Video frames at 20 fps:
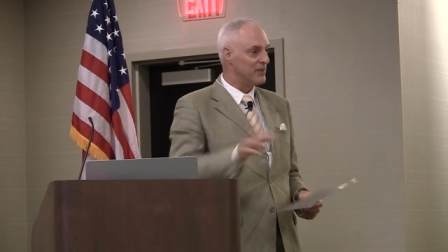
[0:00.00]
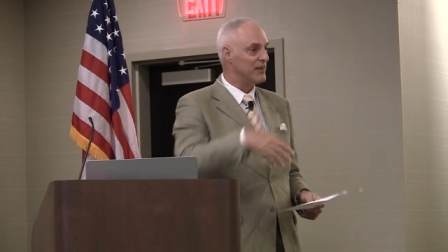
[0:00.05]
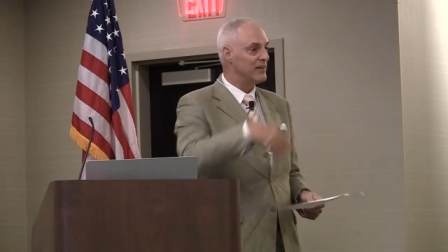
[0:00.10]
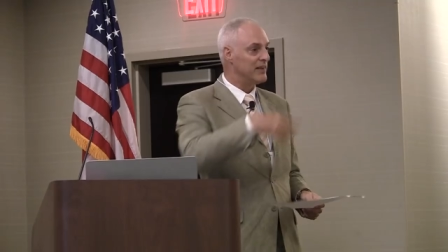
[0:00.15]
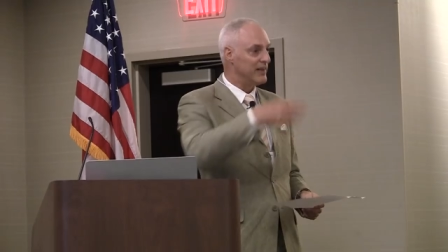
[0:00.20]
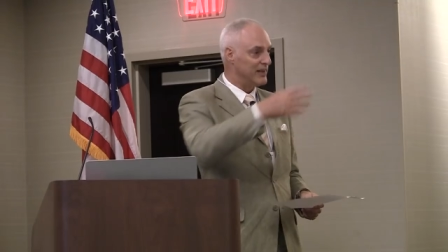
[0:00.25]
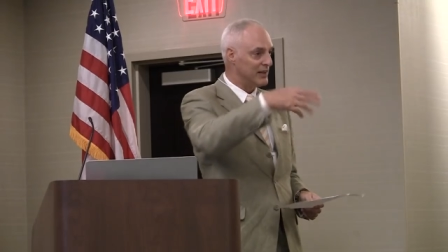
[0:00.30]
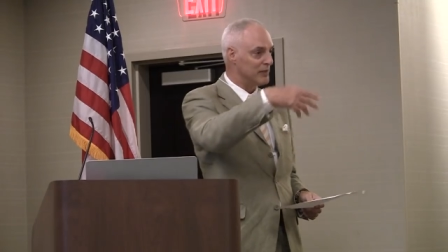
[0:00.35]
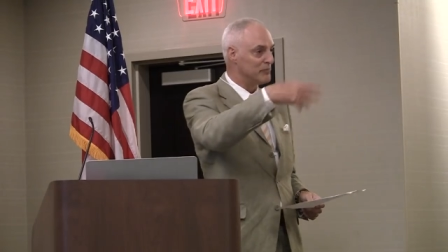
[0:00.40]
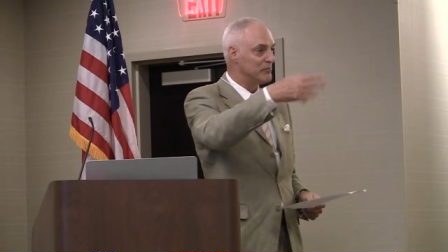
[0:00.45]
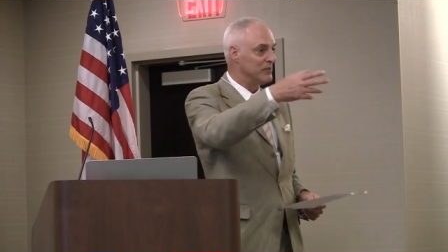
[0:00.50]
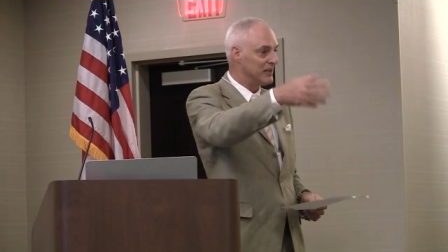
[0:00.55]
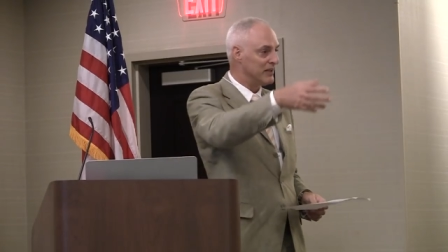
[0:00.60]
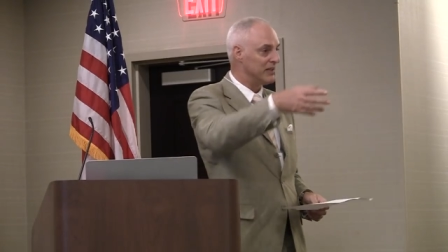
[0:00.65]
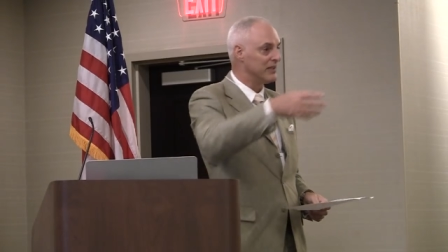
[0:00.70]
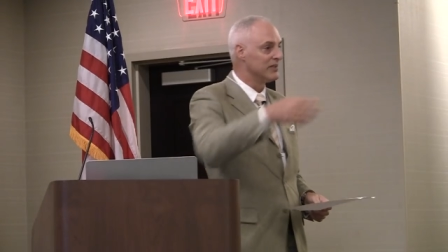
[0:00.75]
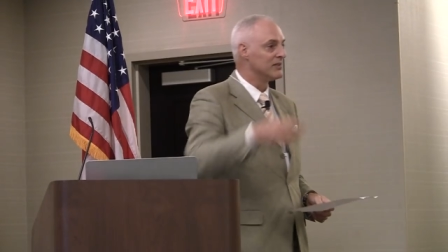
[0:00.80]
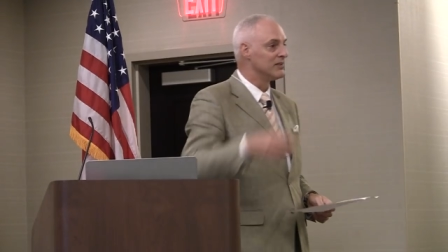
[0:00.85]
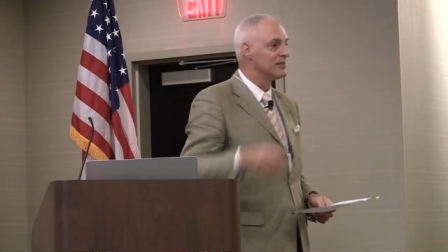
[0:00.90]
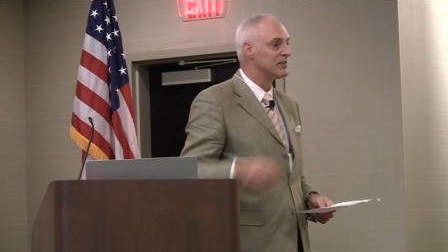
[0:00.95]
that they could be
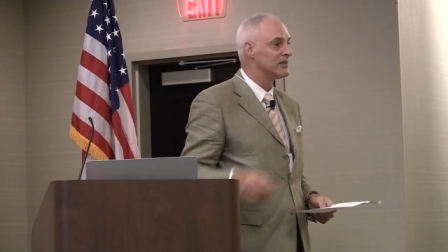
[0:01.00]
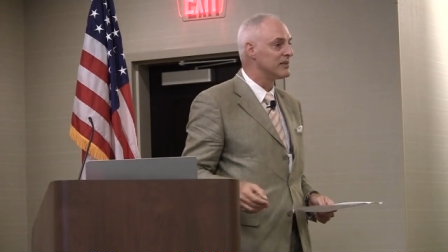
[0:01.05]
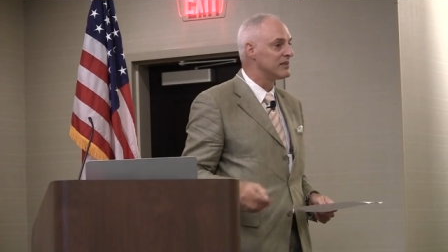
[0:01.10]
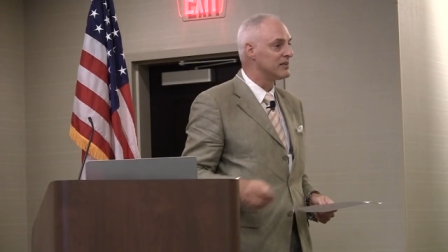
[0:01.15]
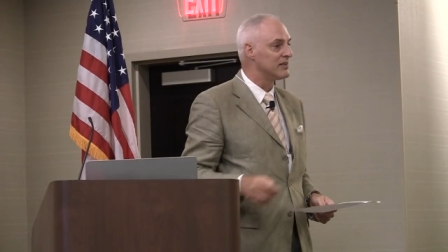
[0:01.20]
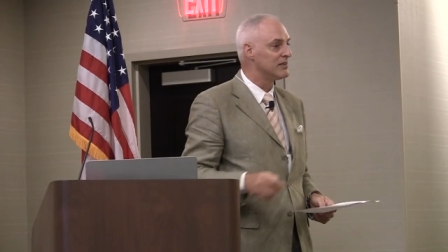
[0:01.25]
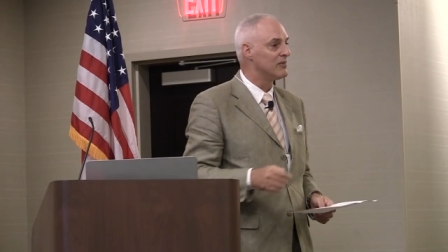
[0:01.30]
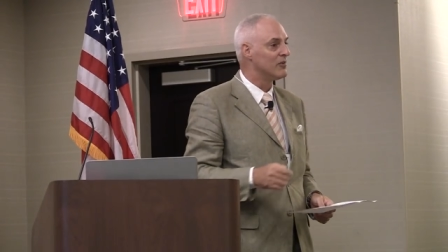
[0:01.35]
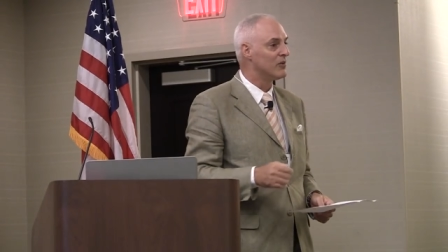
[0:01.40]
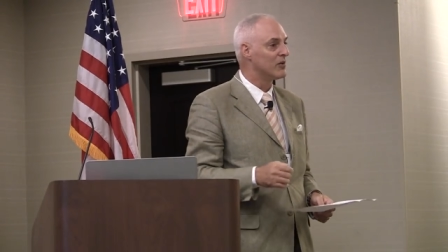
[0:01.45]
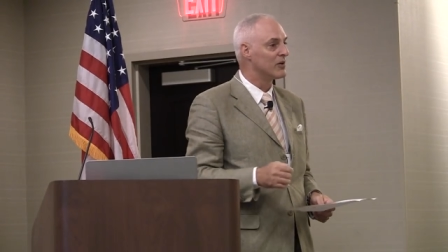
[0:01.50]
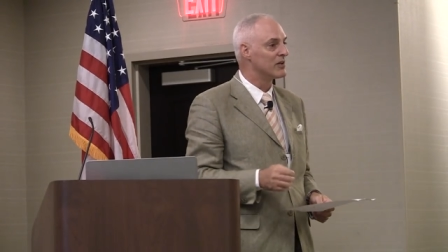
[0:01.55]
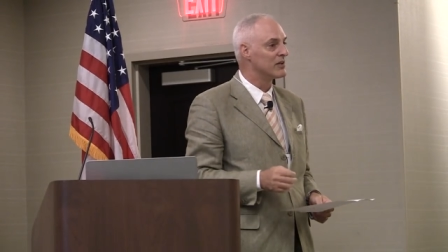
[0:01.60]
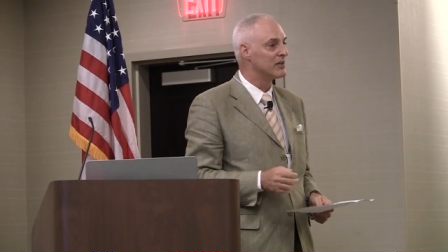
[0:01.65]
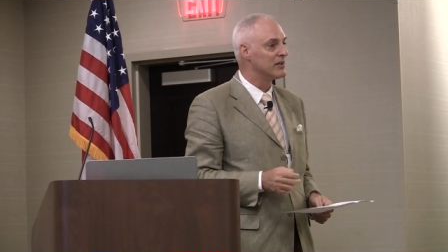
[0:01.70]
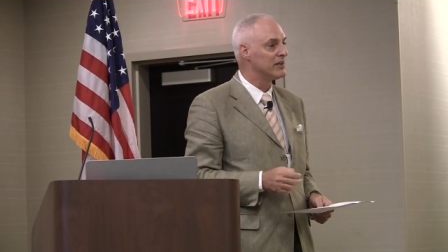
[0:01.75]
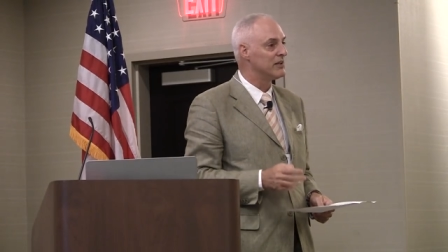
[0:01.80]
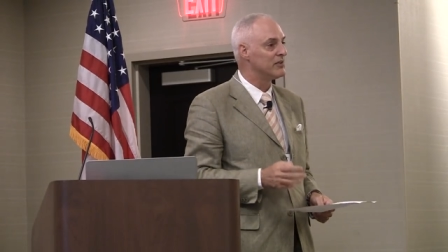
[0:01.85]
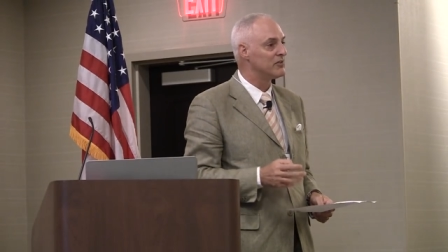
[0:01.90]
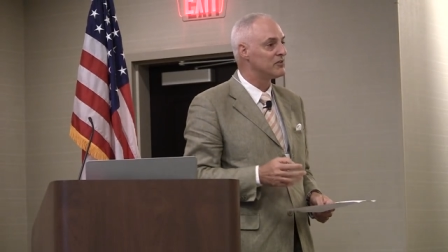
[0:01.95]
killed in an
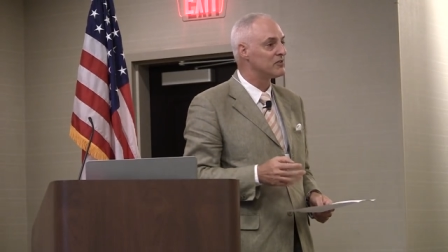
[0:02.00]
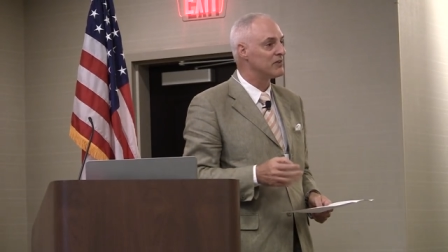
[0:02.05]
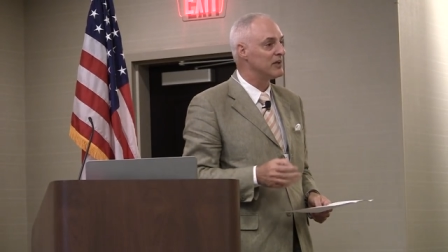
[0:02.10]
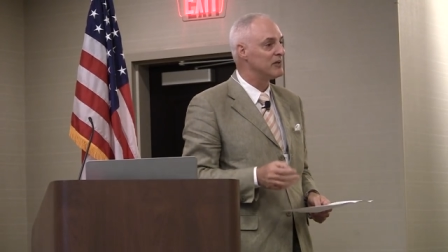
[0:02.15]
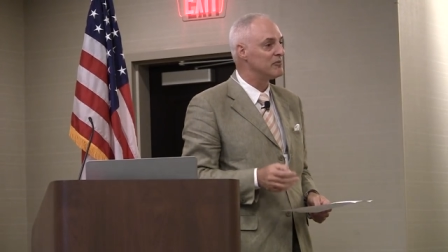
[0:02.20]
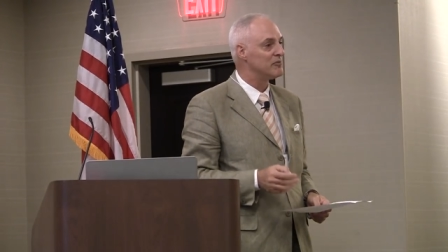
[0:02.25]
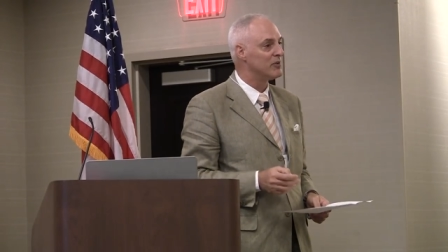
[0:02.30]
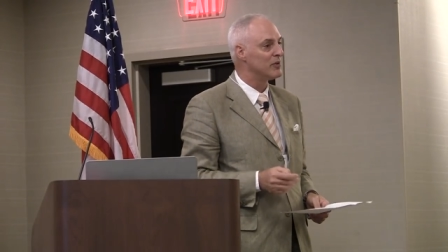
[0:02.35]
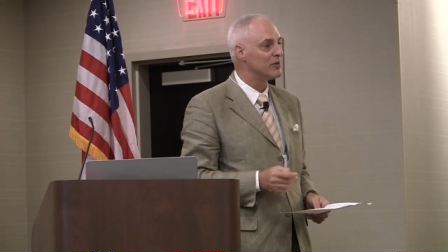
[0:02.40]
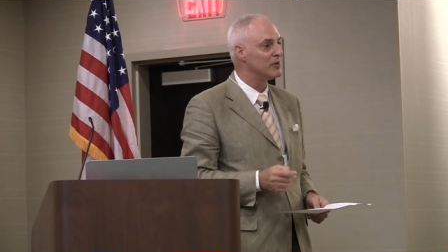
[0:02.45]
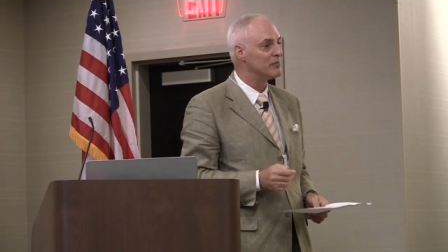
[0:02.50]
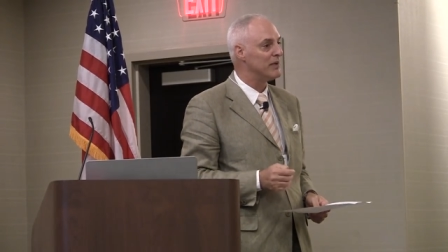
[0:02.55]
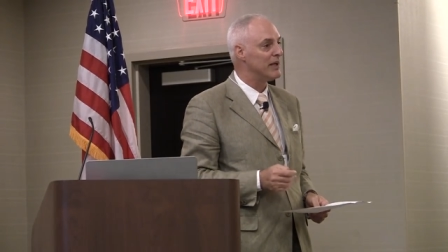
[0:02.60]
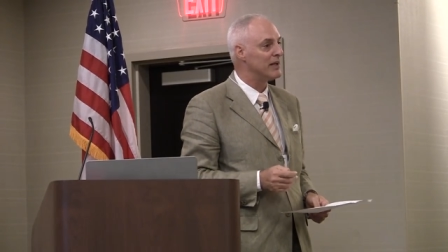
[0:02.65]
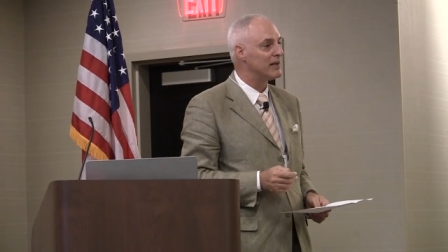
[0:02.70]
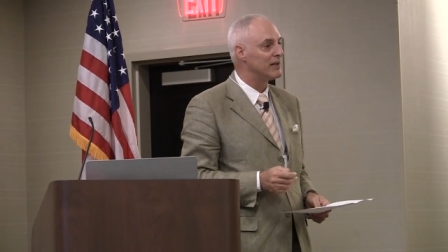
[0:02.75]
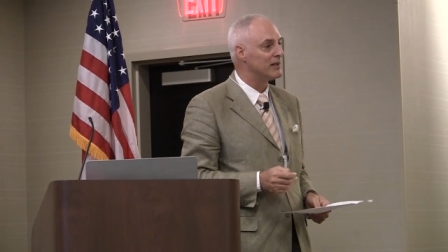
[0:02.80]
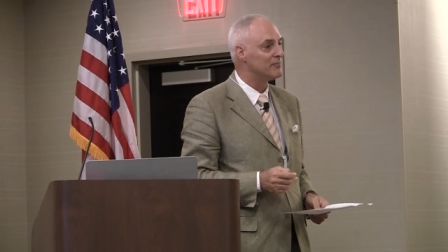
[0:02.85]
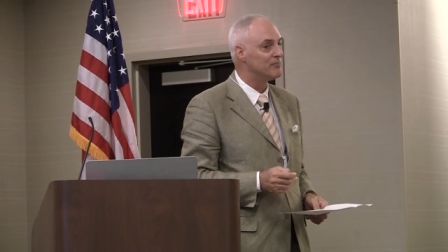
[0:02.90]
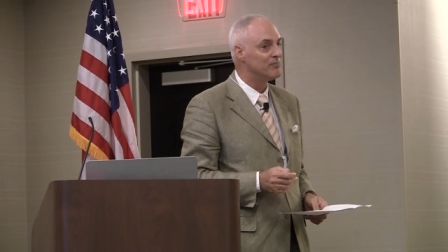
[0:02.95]
orderly and straightforward
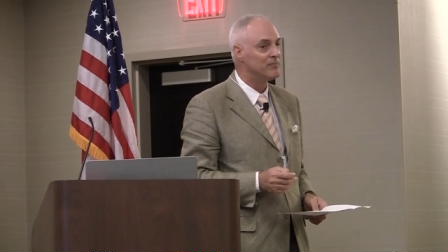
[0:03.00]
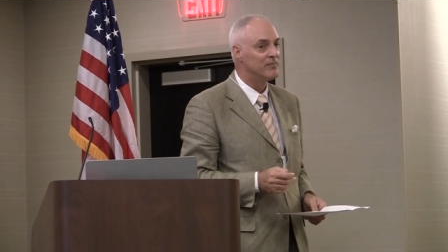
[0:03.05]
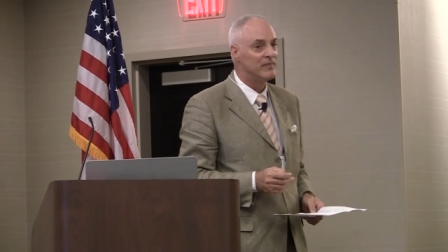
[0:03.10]
manner.